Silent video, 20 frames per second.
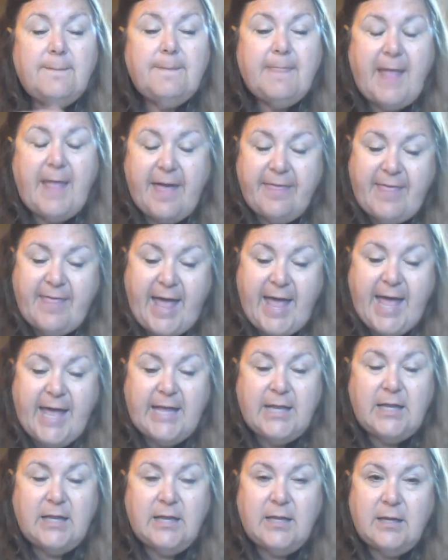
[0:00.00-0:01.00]
And
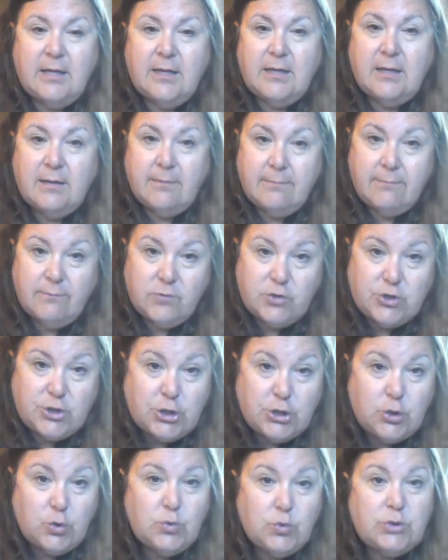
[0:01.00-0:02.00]
then
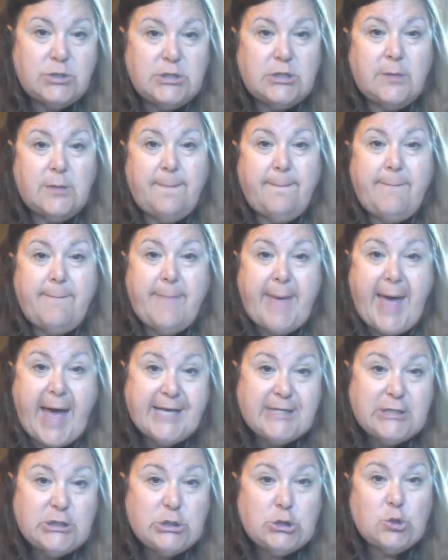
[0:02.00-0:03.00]
choose the
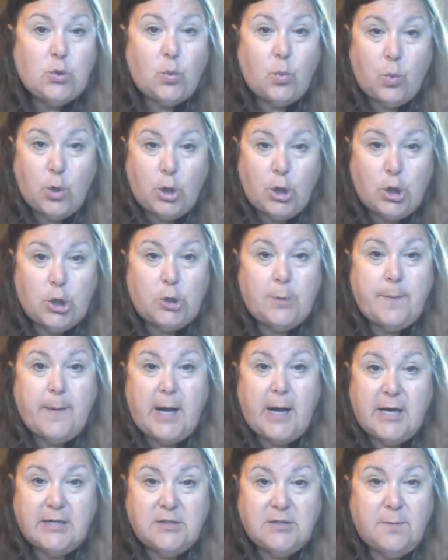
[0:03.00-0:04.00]
best word
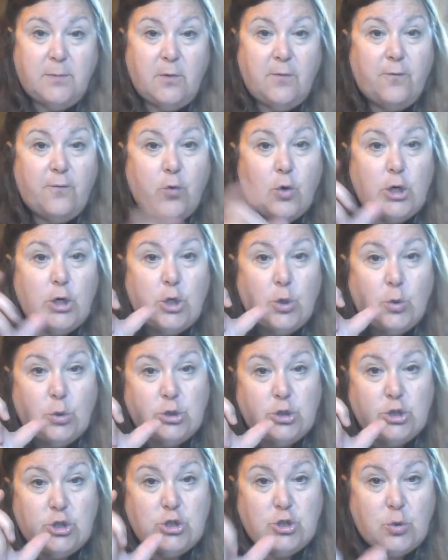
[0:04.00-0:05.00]
possible for your
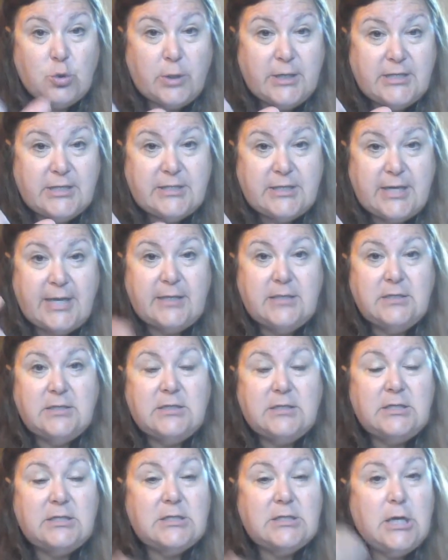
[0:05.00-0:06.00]
short
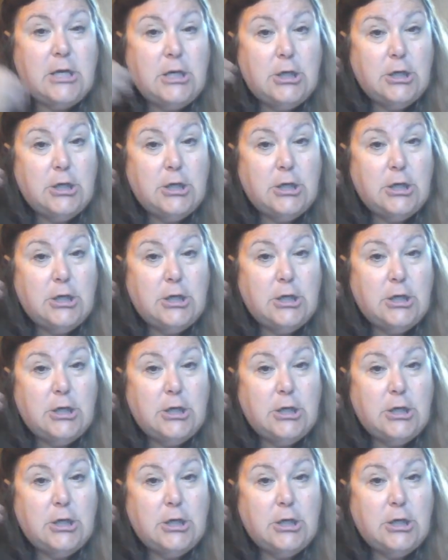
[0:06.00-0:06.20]
sentences